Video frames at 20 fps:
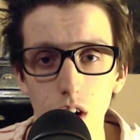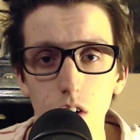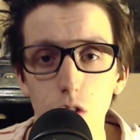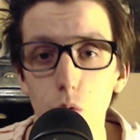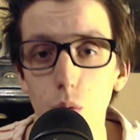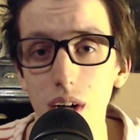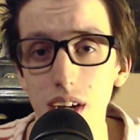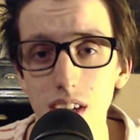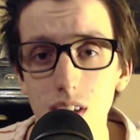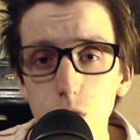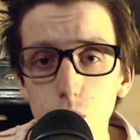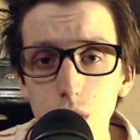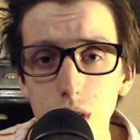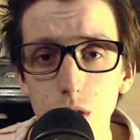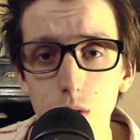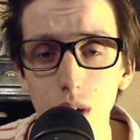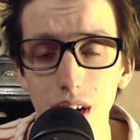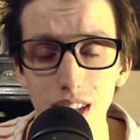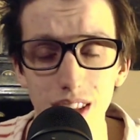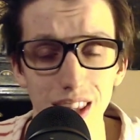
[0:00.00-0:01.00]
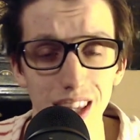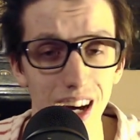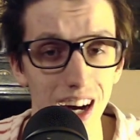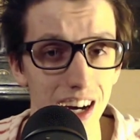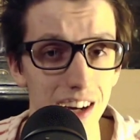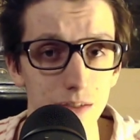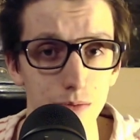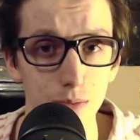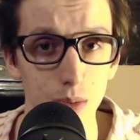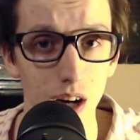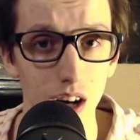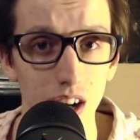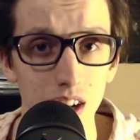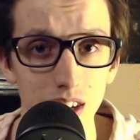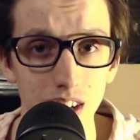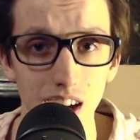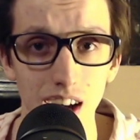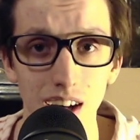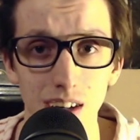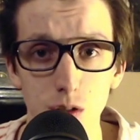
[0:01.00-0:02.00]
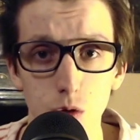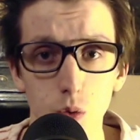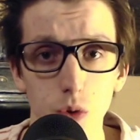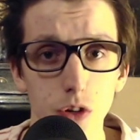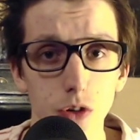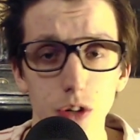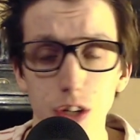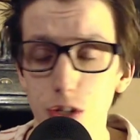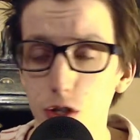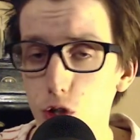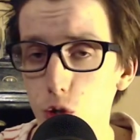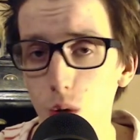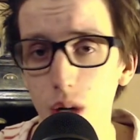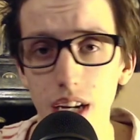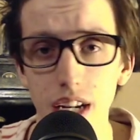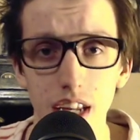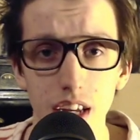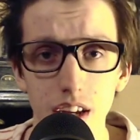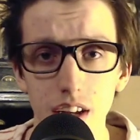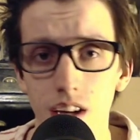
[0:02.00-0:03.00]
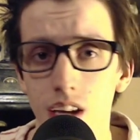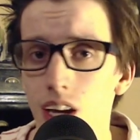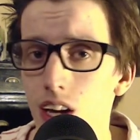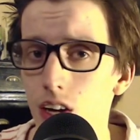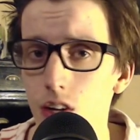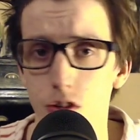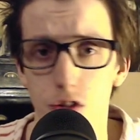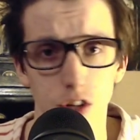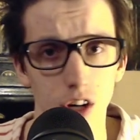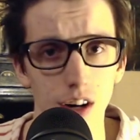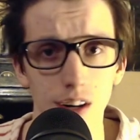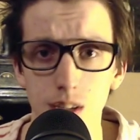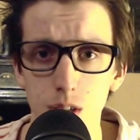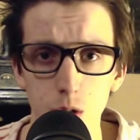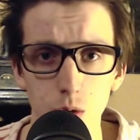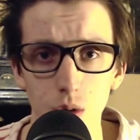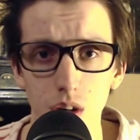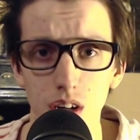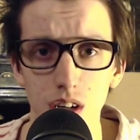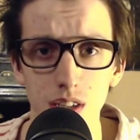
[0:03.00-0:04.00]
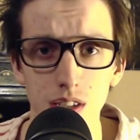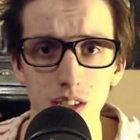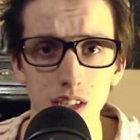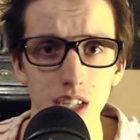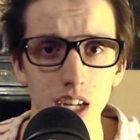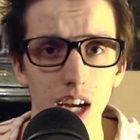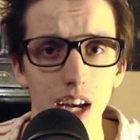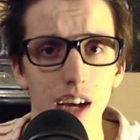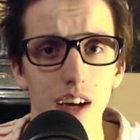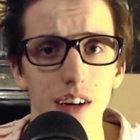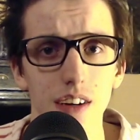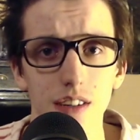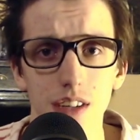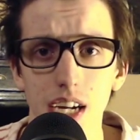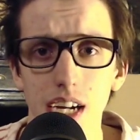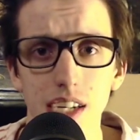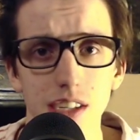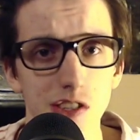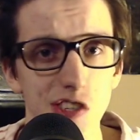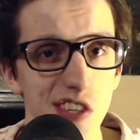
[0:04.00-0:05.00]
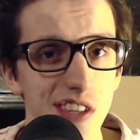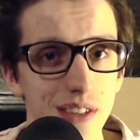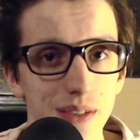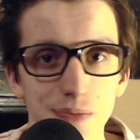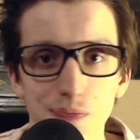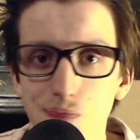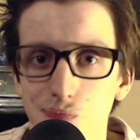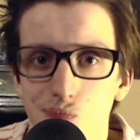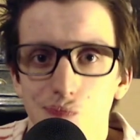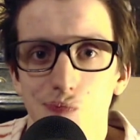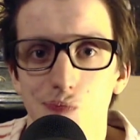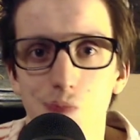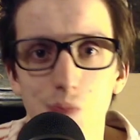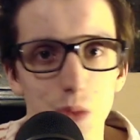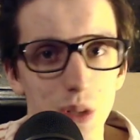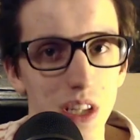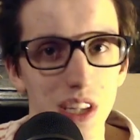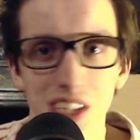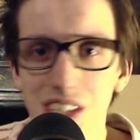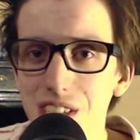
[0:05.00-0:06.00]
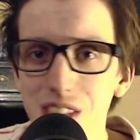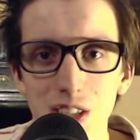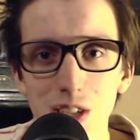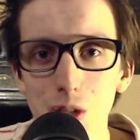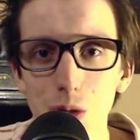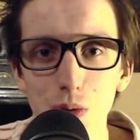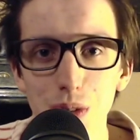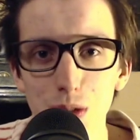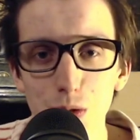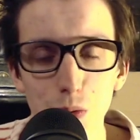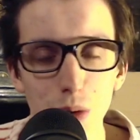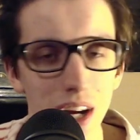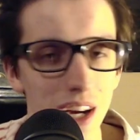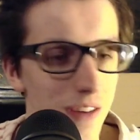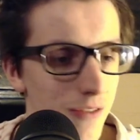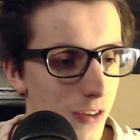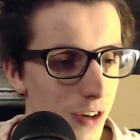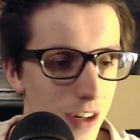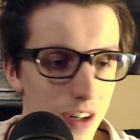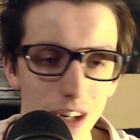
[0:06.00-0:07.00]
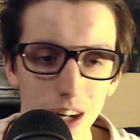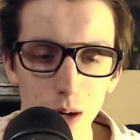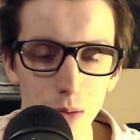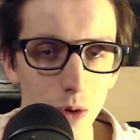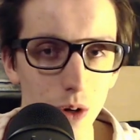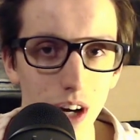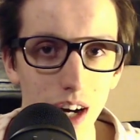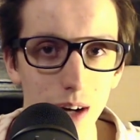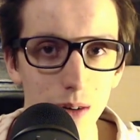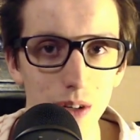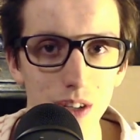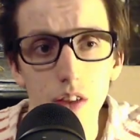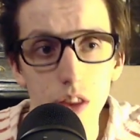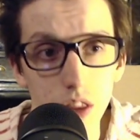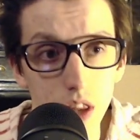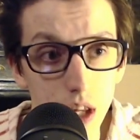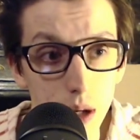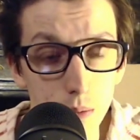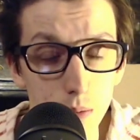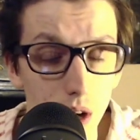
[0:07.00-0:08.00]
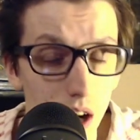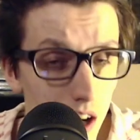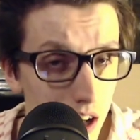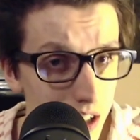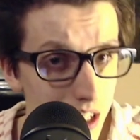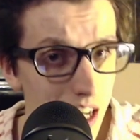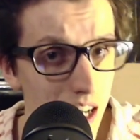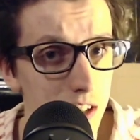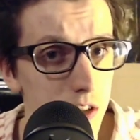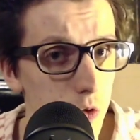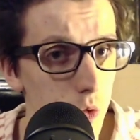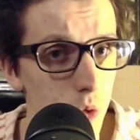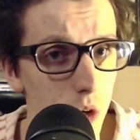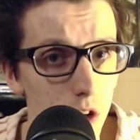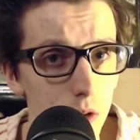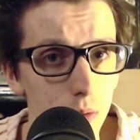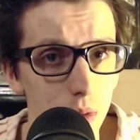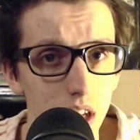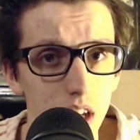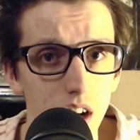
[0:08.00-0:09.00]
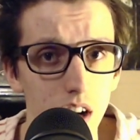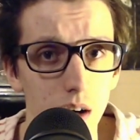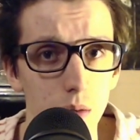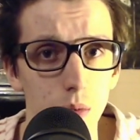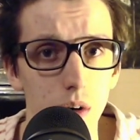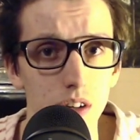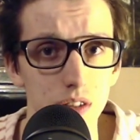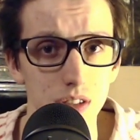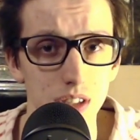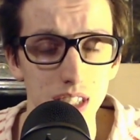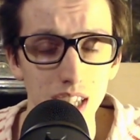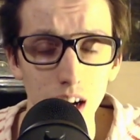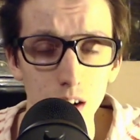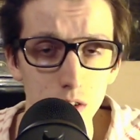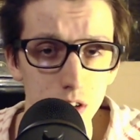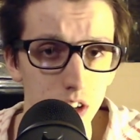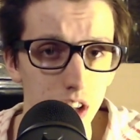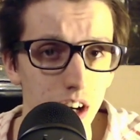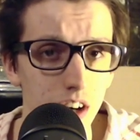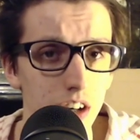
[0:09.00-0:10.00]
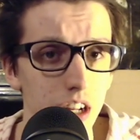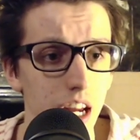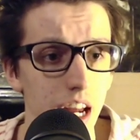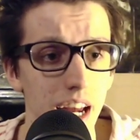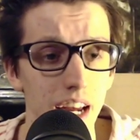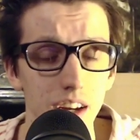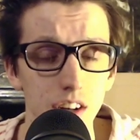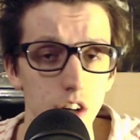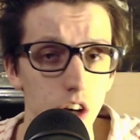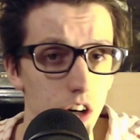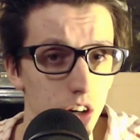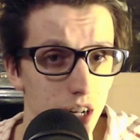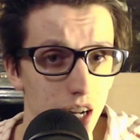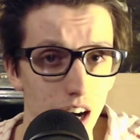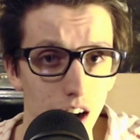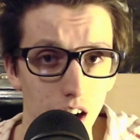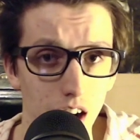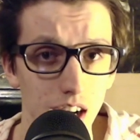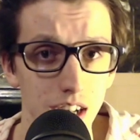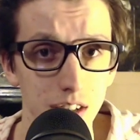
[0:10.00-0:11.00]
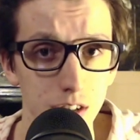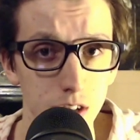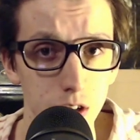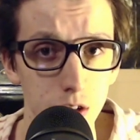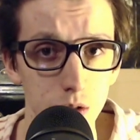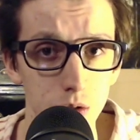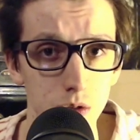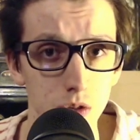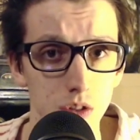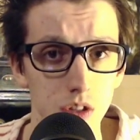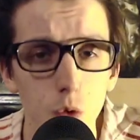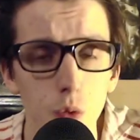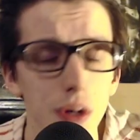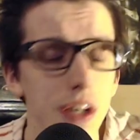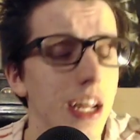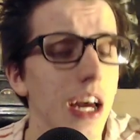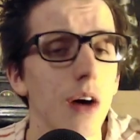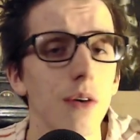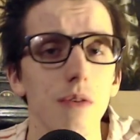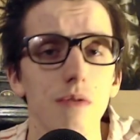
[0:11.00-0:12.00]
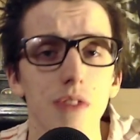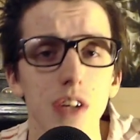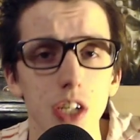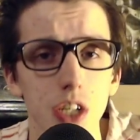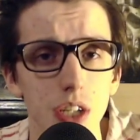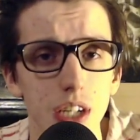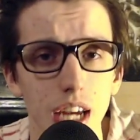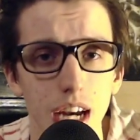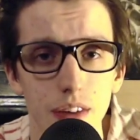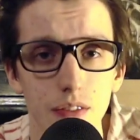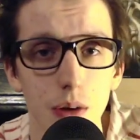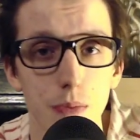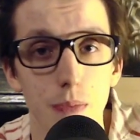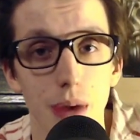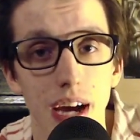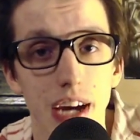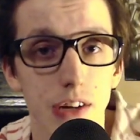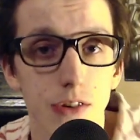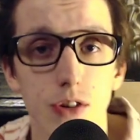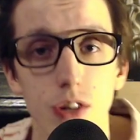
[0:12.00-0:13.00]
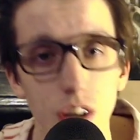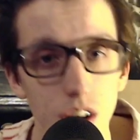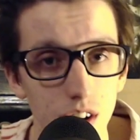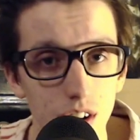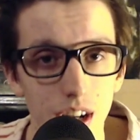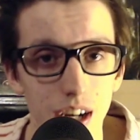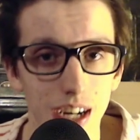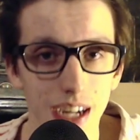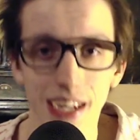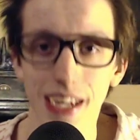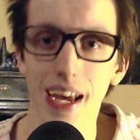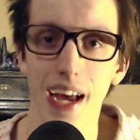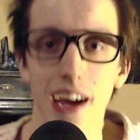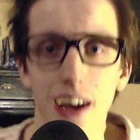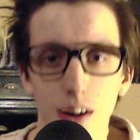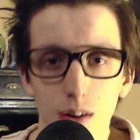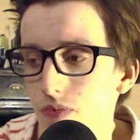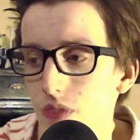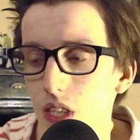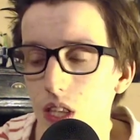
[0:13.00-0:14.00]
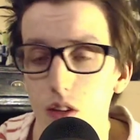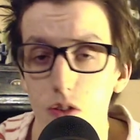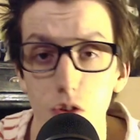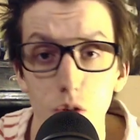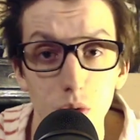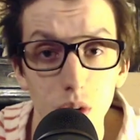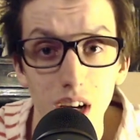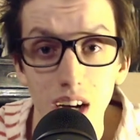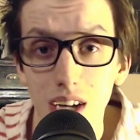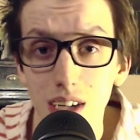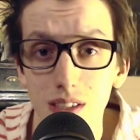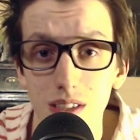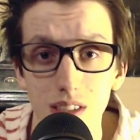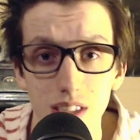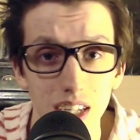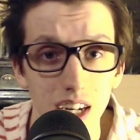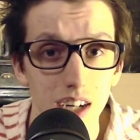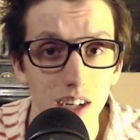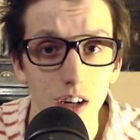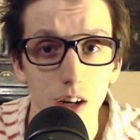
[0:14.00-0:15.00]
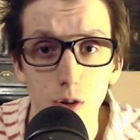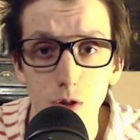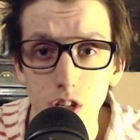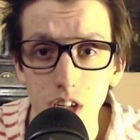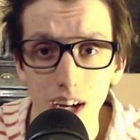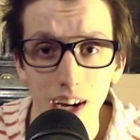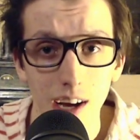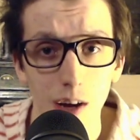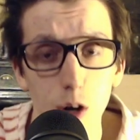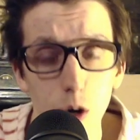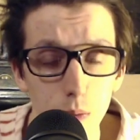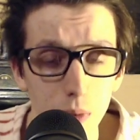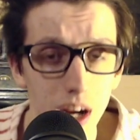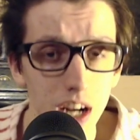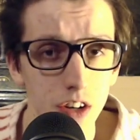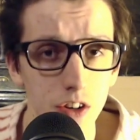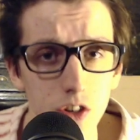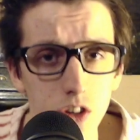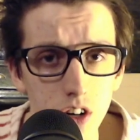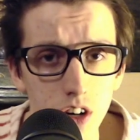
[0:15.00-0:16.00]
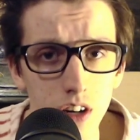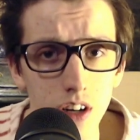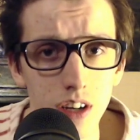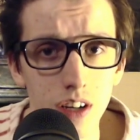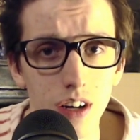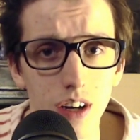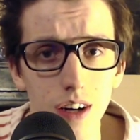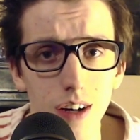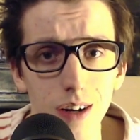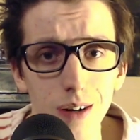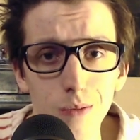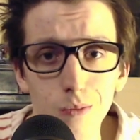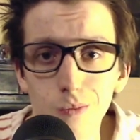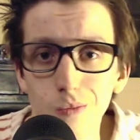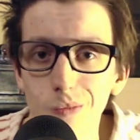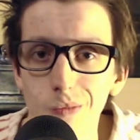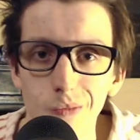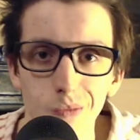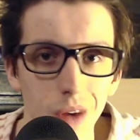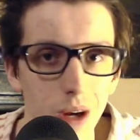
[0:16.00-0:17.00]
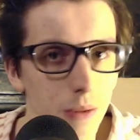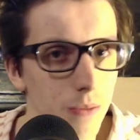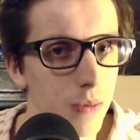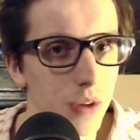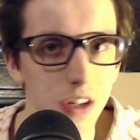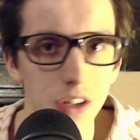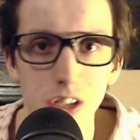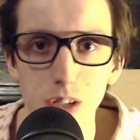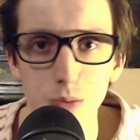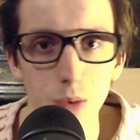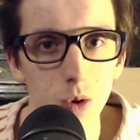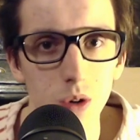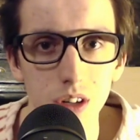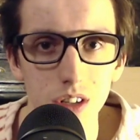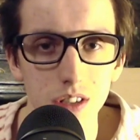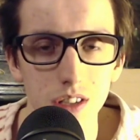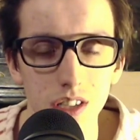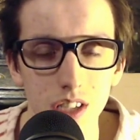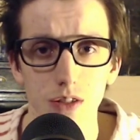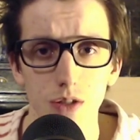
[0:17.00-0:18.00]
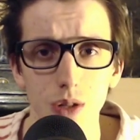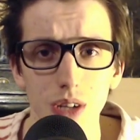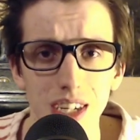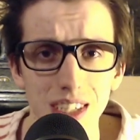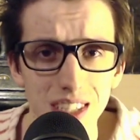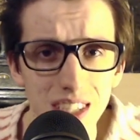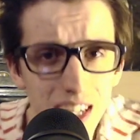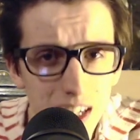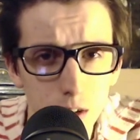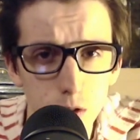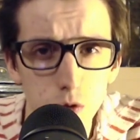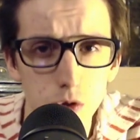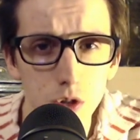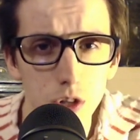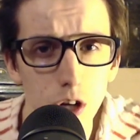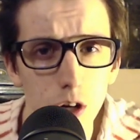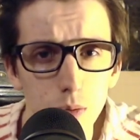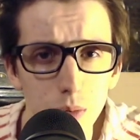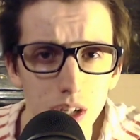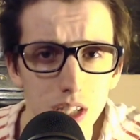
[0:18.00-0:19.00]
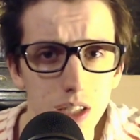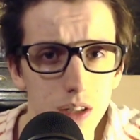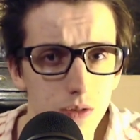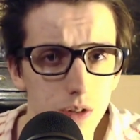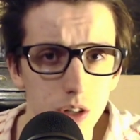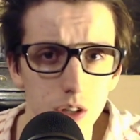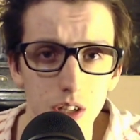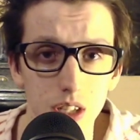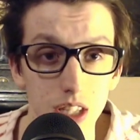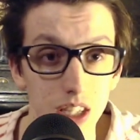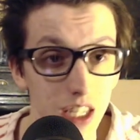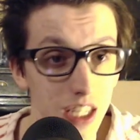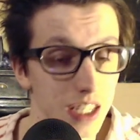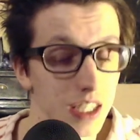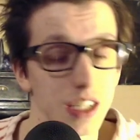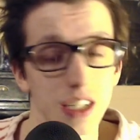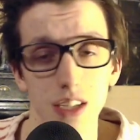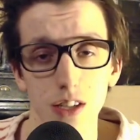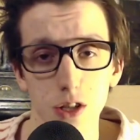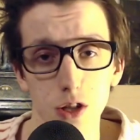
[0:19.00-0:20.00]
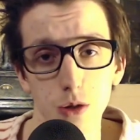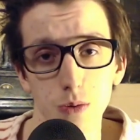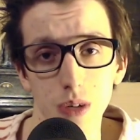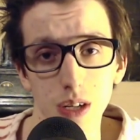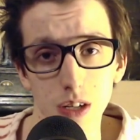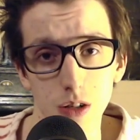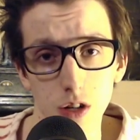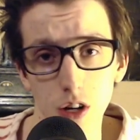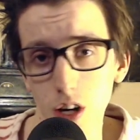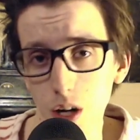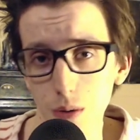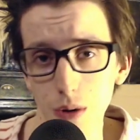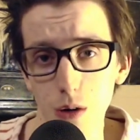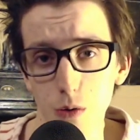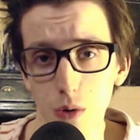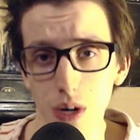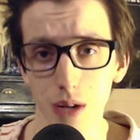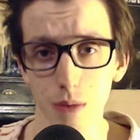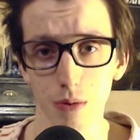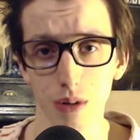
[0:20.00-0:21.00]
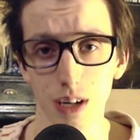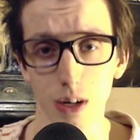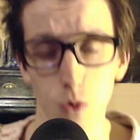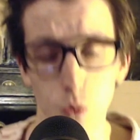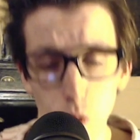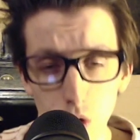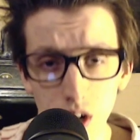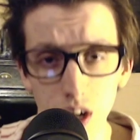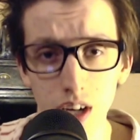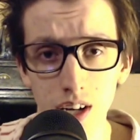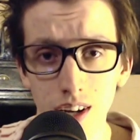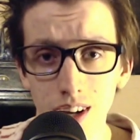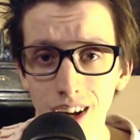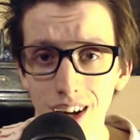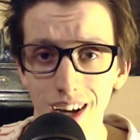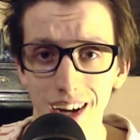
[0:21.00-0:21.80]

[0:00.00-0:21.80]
On the weekends, we do a live podcast where you can join in, talk to us, and just listen to us rant for a couple hours. The podcast will be up on SoundCloud and on iTunes. We now officially have a Patreon account. So guys, yeah, go check out our Patreon, and please support us. So guys, thank you so much for listening to me talk about Ready Player One.